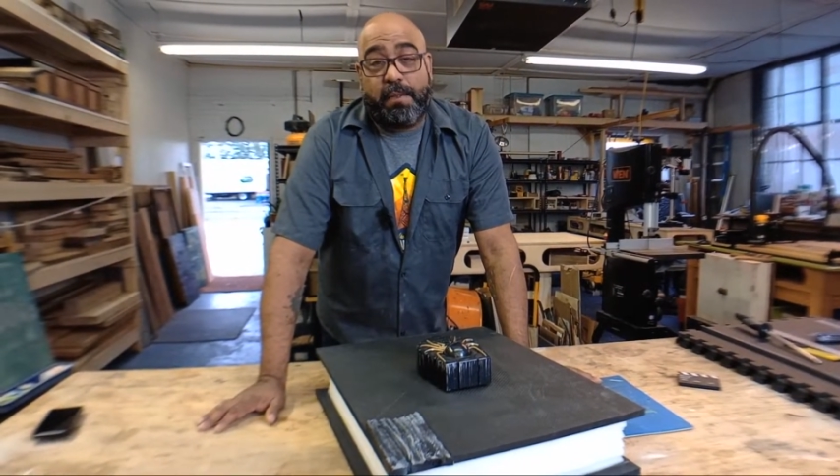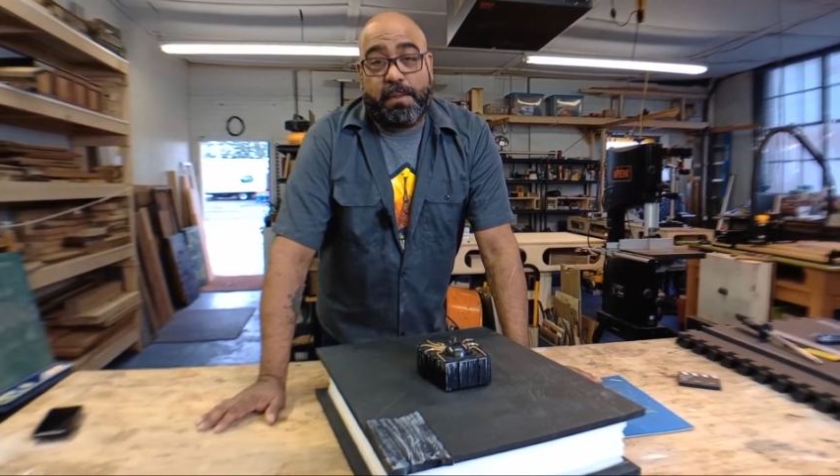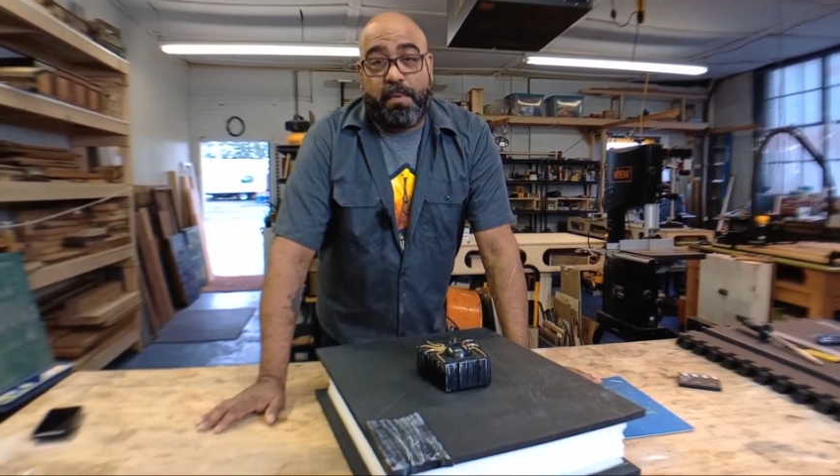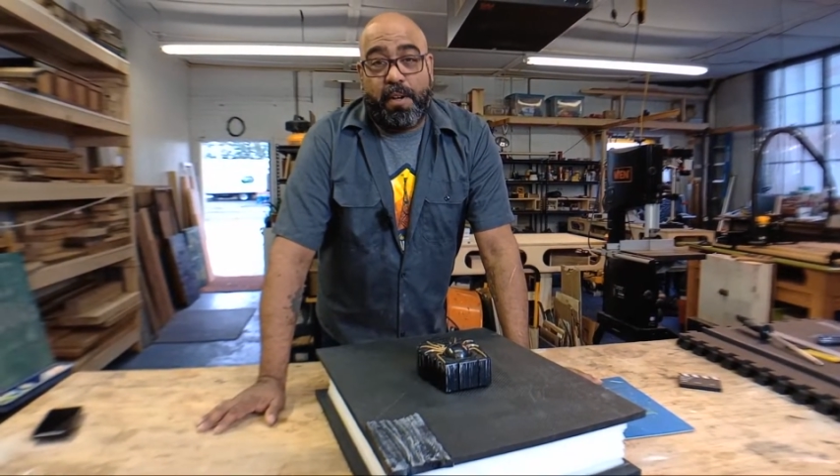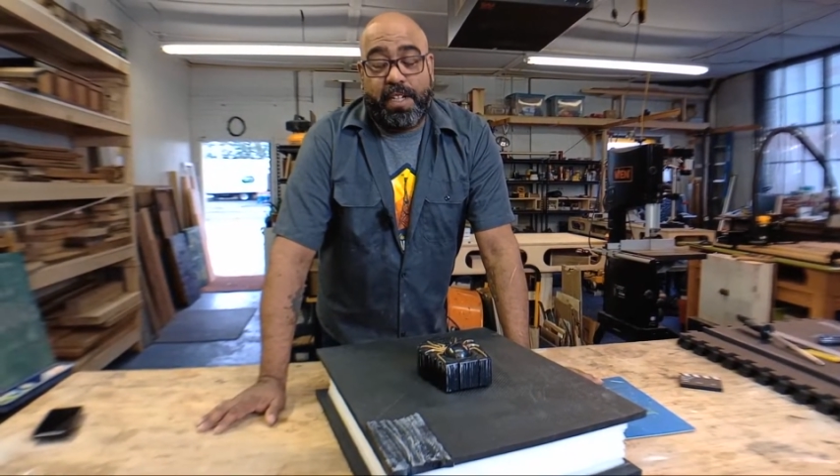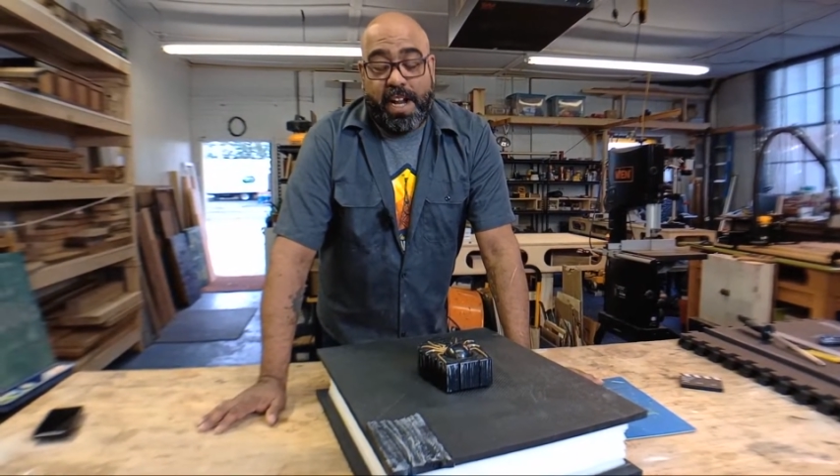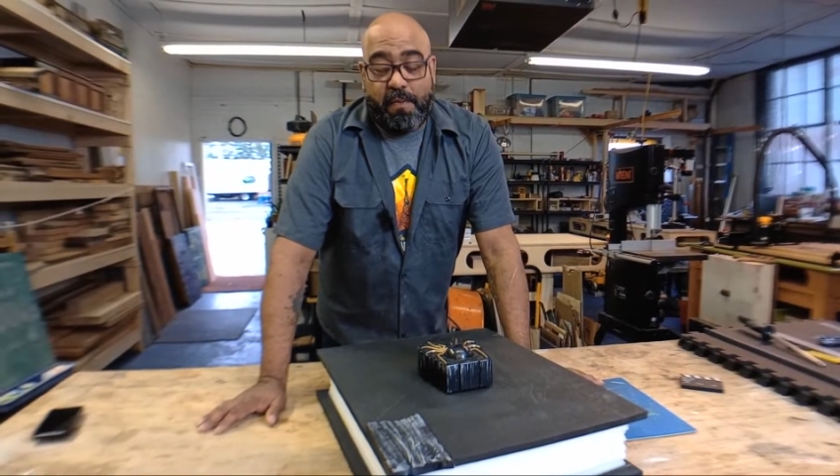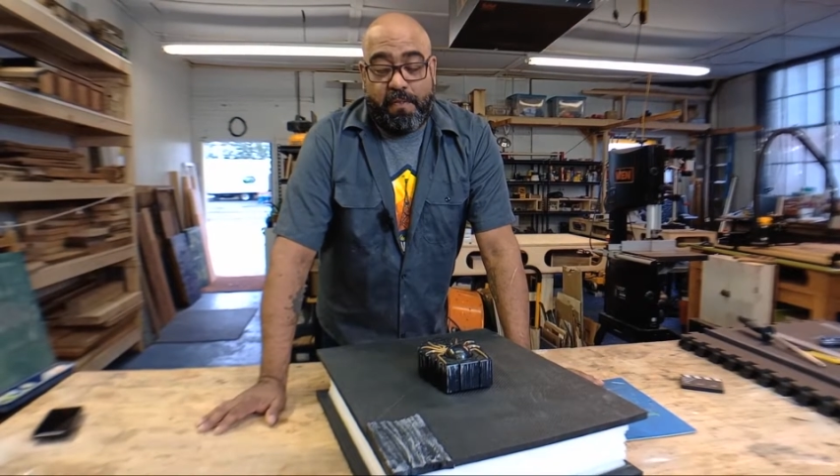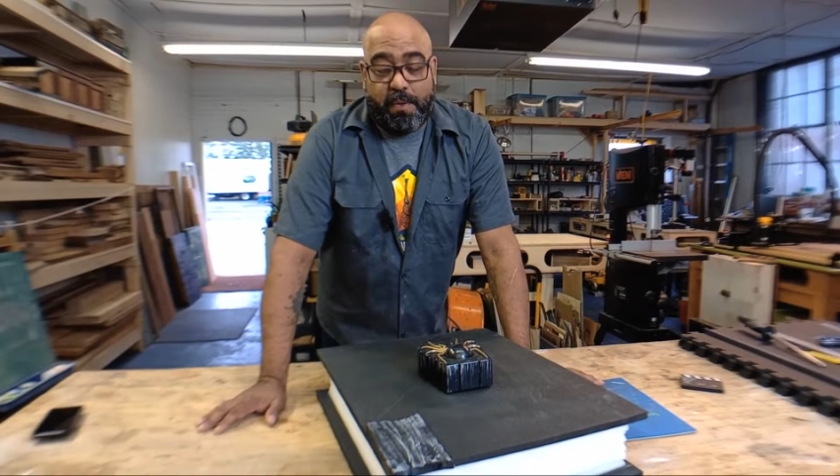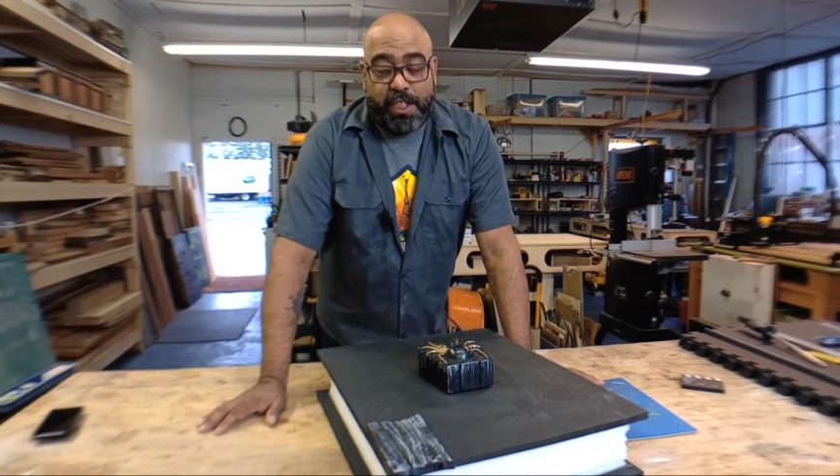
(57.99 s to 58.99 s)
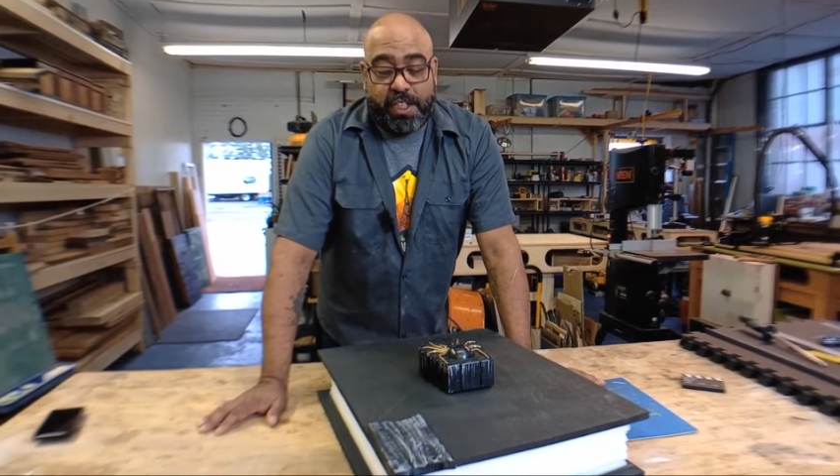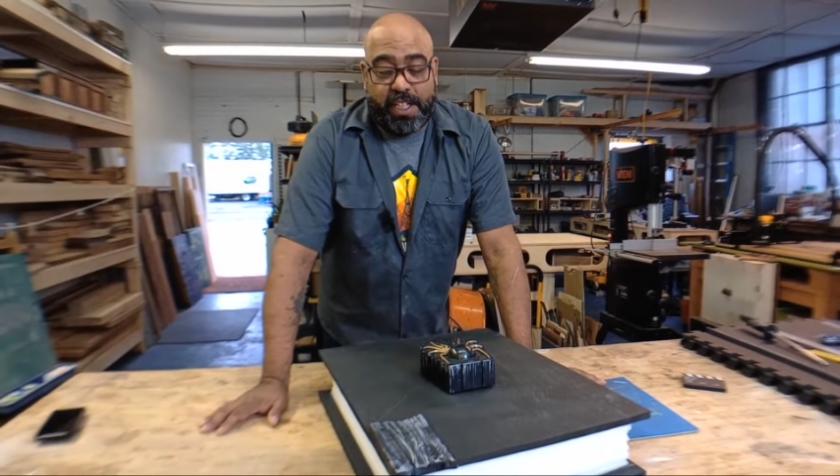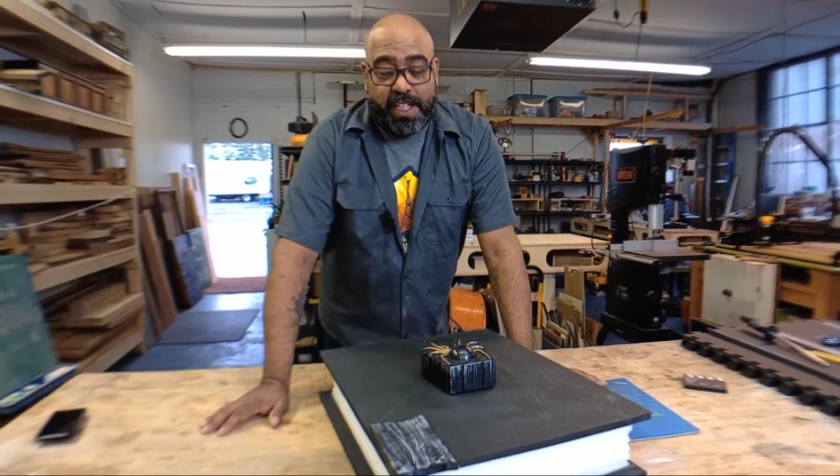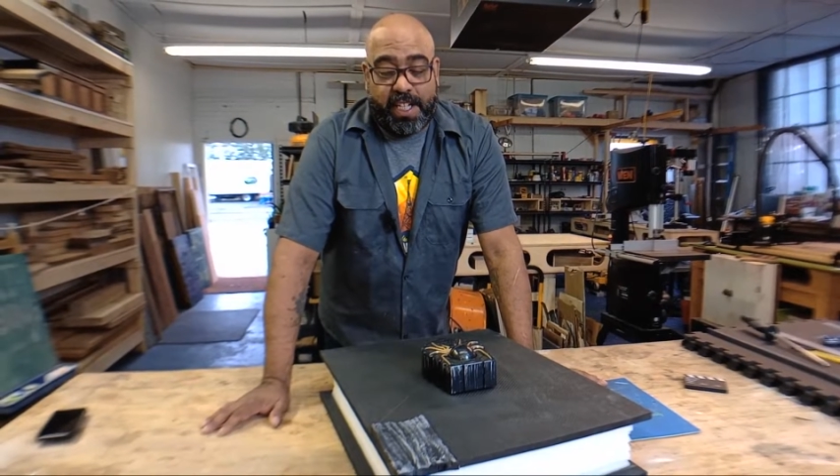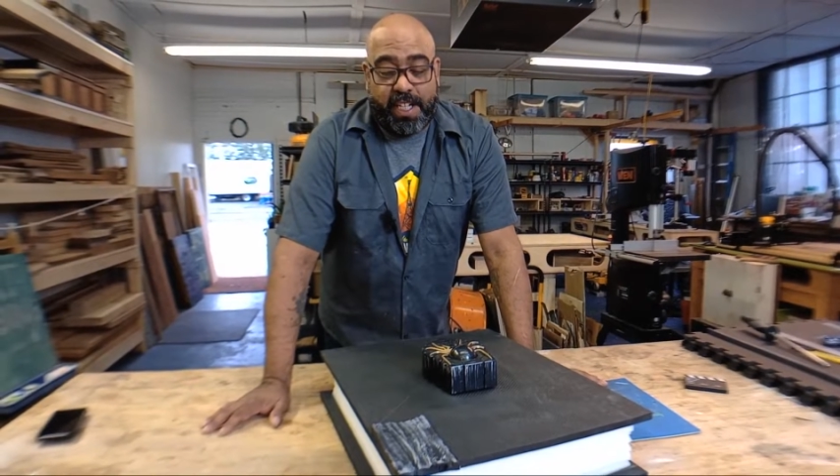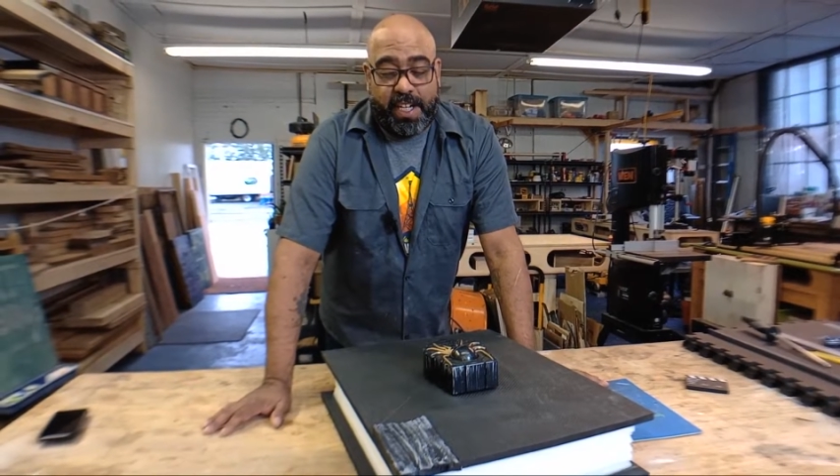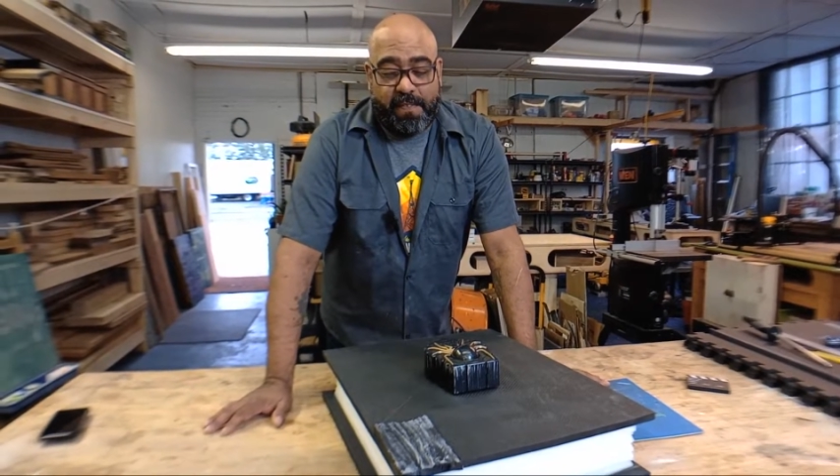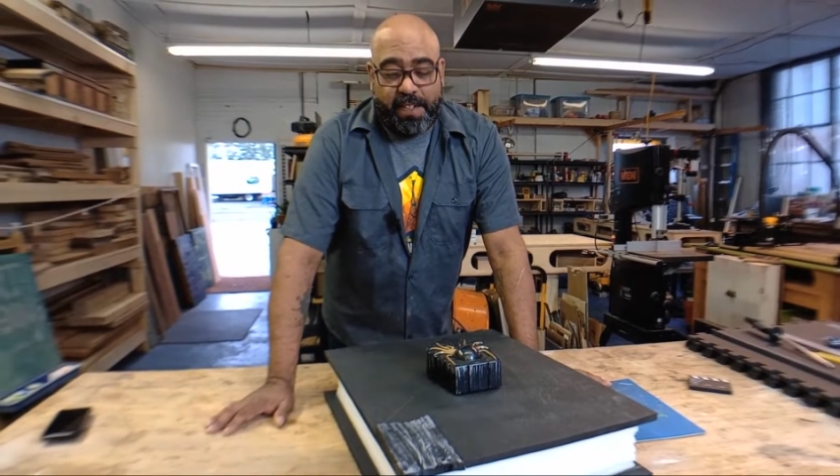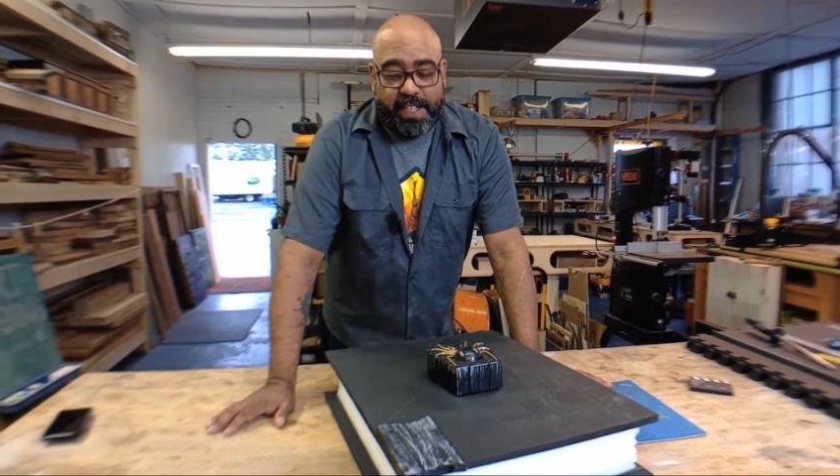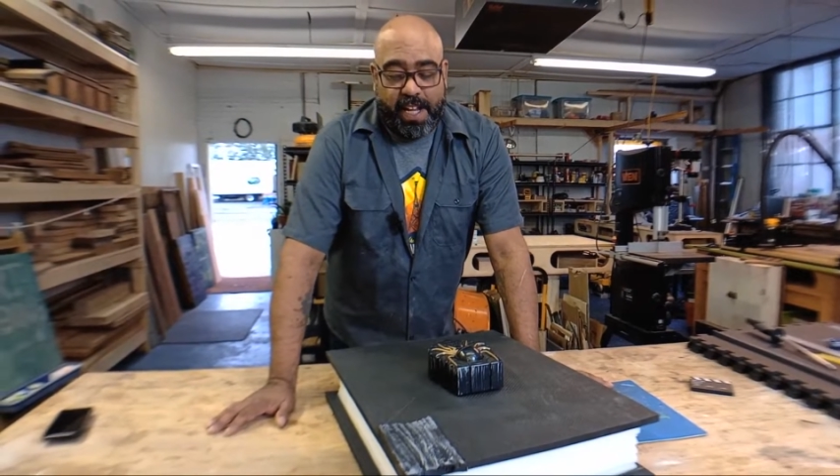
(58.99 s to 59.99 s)
that was burned down with witches in it and
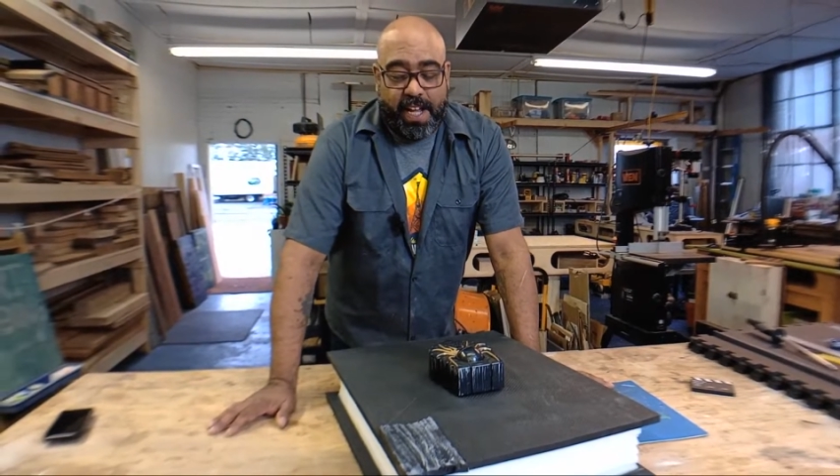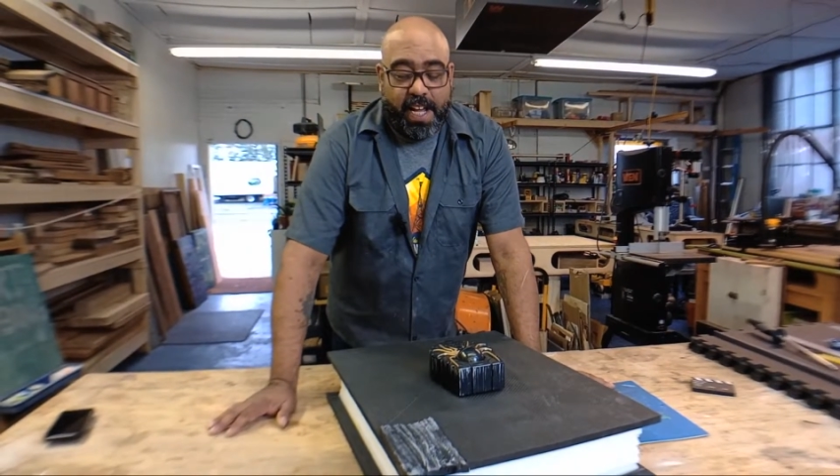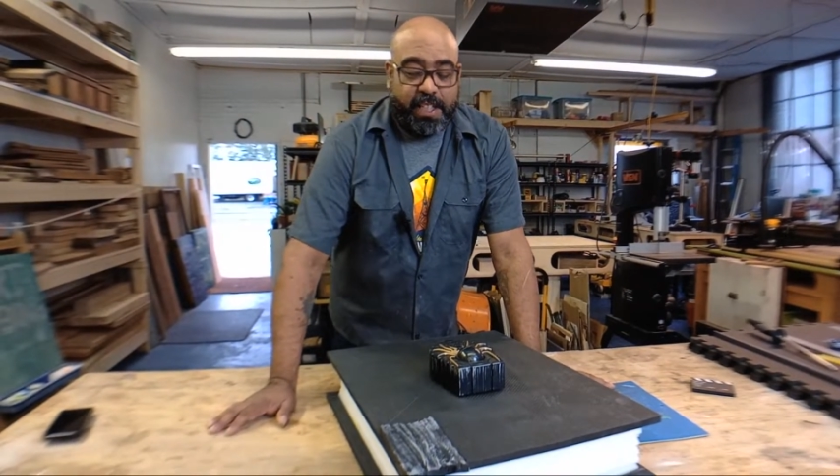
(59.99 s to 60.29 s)
everything.